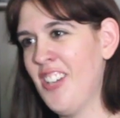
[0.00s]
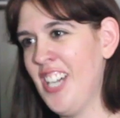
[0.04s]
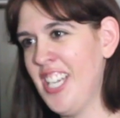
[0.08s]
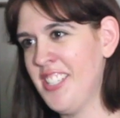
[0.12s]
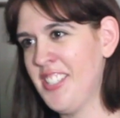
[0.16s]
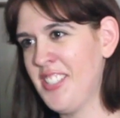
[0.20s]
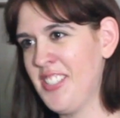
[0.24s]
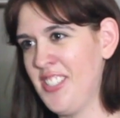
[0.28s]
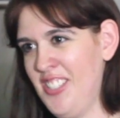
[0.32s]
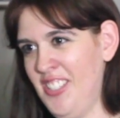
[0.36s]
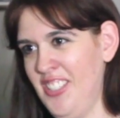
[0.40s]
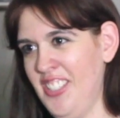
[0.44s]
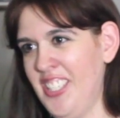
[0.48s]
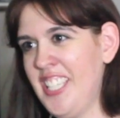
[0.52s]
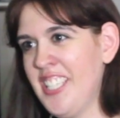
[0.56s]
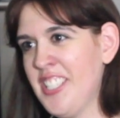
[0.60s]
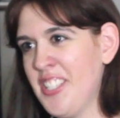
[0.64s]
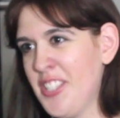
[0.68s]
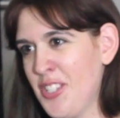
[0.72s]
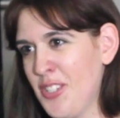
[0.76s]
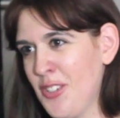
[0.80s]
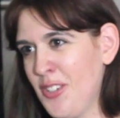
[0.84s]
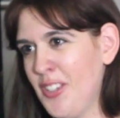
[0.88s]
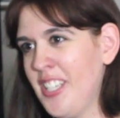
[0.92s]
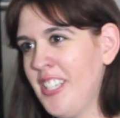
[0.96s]
i certainly
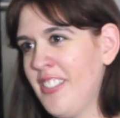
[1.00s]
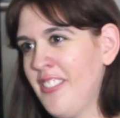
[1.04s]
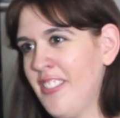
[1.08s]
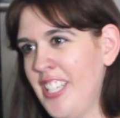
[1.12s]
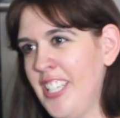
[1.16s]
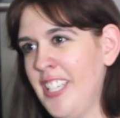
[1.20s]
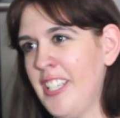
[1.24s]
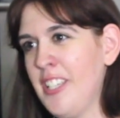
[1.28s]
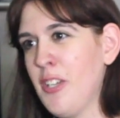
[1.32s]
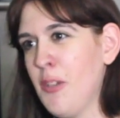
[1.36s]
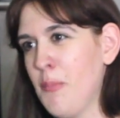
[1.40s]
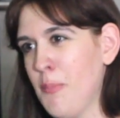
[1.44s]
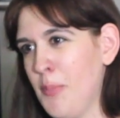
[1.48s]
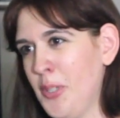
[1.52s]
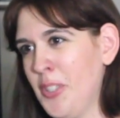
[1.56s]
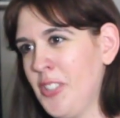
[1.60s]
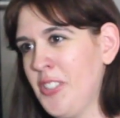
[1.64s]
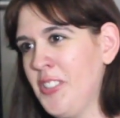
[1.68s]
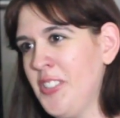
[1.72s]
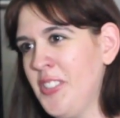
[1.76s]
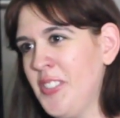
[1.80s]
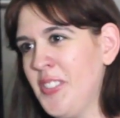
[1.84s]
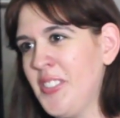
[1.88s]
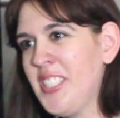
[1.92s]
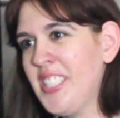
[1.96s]
enjoyed reading your book
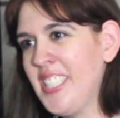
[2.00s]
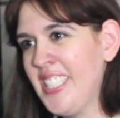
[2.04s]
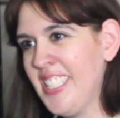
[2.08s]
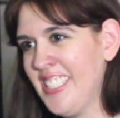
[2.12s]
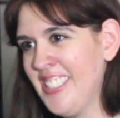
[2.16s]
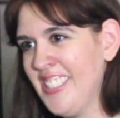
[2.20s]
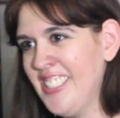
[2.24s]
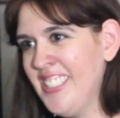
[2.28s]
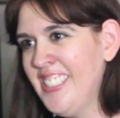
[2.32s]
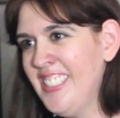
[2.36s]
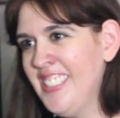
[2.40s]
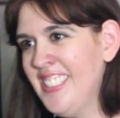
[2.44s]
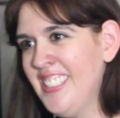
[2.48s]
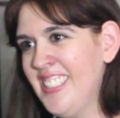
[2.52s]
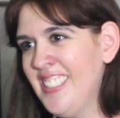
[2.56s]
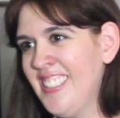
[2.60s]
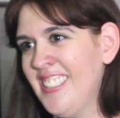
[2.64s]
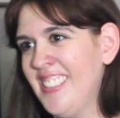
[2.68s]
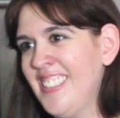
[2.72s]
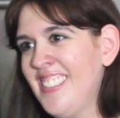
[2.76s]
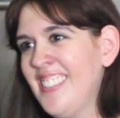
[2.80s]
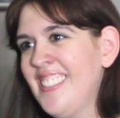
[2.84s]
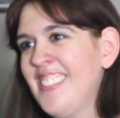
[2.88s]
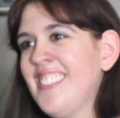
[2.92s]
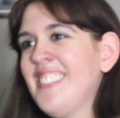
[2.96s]
lucille
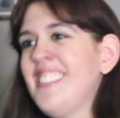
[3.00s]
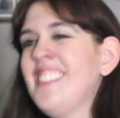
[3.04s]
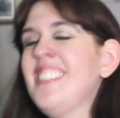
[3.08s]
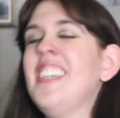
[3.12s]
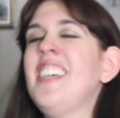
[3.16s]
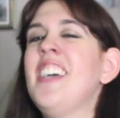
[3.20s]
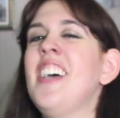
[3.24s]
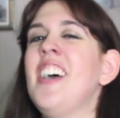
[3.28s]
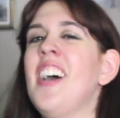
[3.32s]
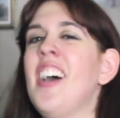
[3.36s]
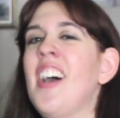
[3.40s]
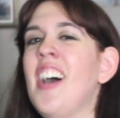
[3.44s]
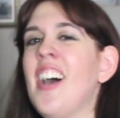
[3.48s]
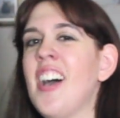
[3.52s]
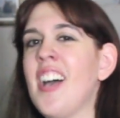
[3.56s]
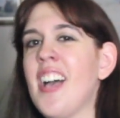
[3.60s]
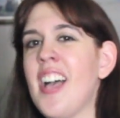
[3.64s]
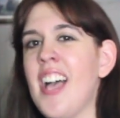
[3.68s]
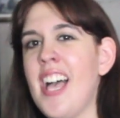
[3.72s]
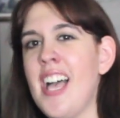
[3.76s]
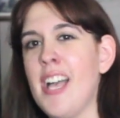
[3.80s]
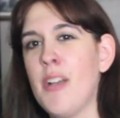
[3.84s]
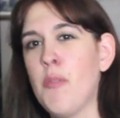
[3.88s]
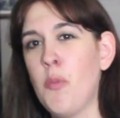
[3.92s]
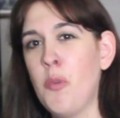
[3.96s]
great
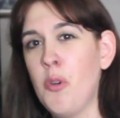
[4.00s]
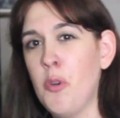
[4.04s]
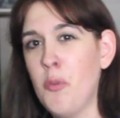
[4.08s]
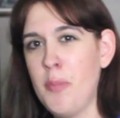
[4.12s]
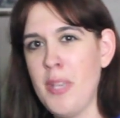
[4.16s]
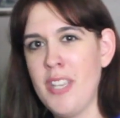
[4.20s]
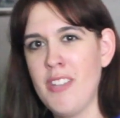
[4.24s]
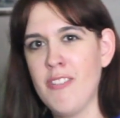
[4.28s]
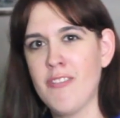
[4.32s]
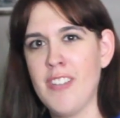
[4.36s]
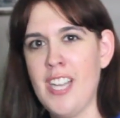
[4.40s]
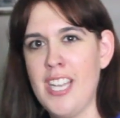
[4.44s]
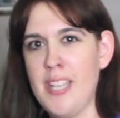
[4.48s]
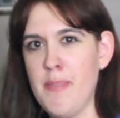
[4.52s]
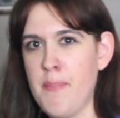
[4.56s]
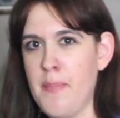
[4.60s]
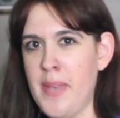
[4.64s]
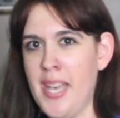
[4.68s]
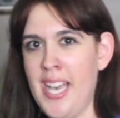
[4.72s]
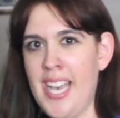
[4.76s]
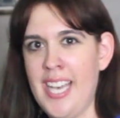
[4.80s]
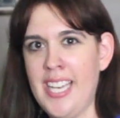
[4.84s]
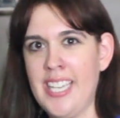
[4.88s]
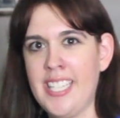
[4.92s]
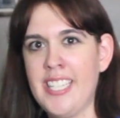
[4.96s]
and we'll be right
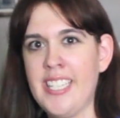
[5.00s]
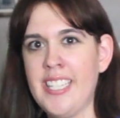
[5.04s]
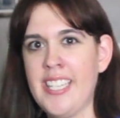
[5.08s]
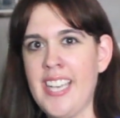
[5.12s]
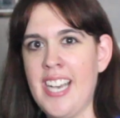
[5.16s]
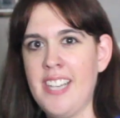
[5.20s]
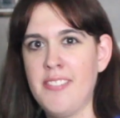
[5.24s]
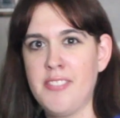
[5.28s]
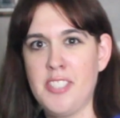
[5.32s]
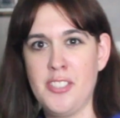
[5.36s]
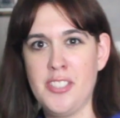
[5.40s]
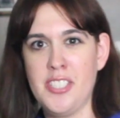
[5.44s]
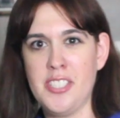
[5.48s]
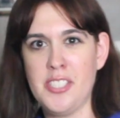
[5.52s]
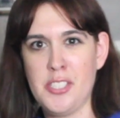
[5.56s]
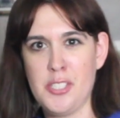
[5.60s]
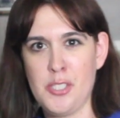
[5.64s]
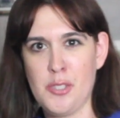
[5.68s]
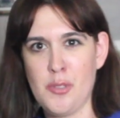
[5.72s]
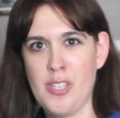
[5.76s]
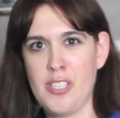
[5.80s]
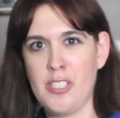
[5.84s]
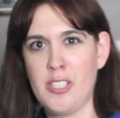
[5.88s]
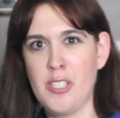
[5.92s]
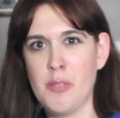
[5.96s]
back after this
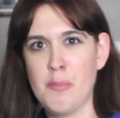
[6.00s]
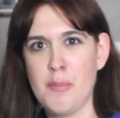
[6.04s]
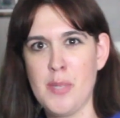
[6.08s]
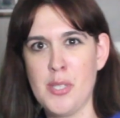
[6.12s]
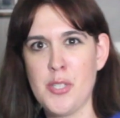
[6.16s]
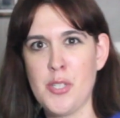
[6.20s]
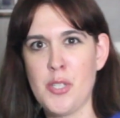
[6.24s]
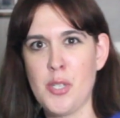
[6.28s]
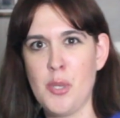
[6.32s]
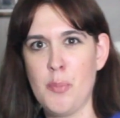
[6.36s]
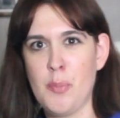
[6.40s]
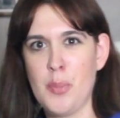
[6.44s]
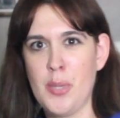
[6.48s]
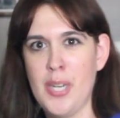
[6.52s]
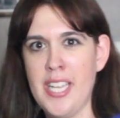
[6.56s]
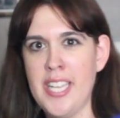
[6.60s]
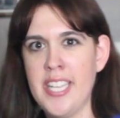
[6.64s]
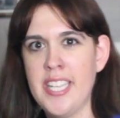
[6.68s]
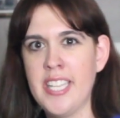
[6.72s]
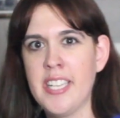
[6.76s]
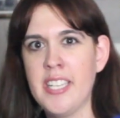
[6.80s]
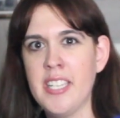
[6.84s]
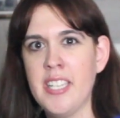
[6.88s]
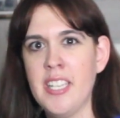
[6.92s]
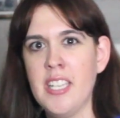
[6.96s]
short commercial
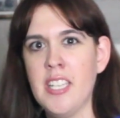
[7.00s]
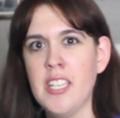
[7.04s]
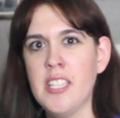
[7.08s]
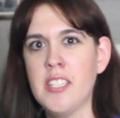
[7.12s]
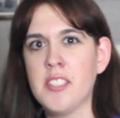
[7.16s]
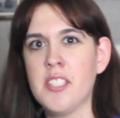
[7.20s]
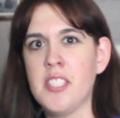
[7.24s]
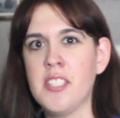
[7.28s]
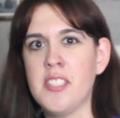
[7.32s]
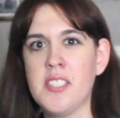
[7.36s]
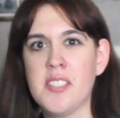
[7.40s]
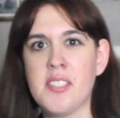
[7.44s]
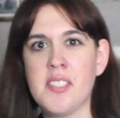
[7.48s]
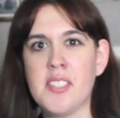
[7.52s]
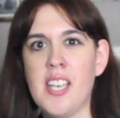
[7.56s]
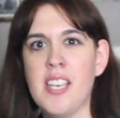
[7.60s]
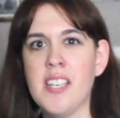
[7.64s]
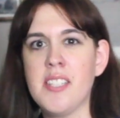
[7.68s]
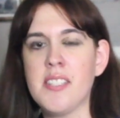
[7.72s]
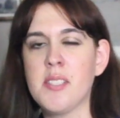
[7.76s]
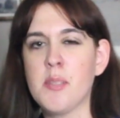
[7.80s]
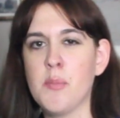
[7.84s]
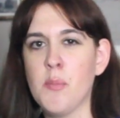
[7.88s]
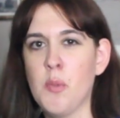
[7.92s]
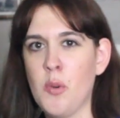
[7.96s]
break to
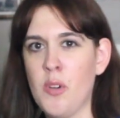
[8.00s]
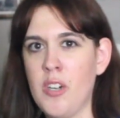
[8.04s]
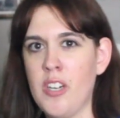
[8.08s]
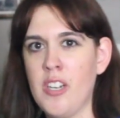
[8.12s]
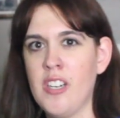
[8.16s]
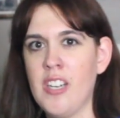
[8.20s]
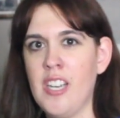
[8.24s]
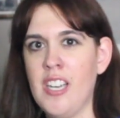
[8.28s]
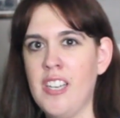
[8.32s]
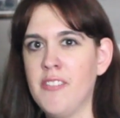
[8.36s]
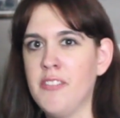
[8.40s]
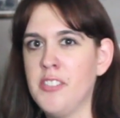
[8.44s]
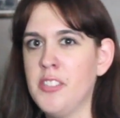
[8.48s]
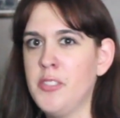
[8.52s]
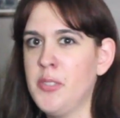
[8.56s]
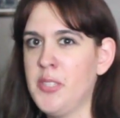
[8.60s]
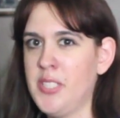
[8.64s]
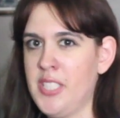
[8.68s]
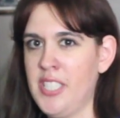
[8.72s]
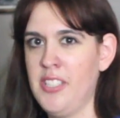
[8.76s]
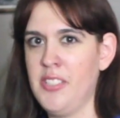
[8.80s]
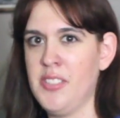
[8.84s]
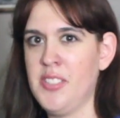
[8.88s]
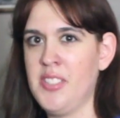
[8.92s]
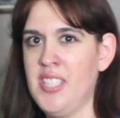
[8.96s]
discuss more of
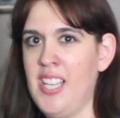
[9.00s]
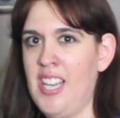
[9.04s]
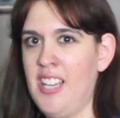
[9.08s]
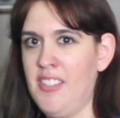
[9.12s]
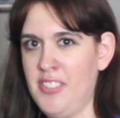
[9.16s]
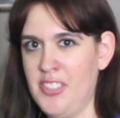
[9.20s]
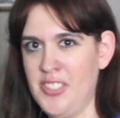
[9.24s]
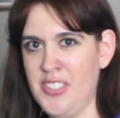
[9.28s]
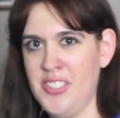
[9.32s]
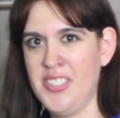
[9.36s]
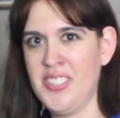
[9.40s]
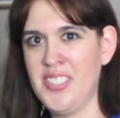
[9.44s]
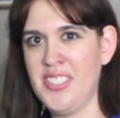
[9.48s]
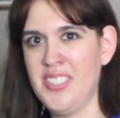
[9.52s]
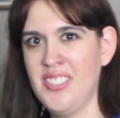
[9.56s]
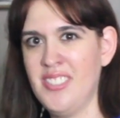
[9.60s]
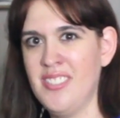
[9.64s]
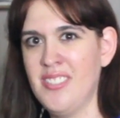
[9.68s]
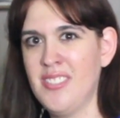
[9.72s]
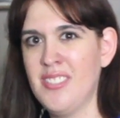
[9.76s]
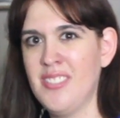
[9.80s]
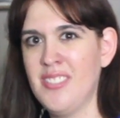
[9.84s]
Lucille's novels.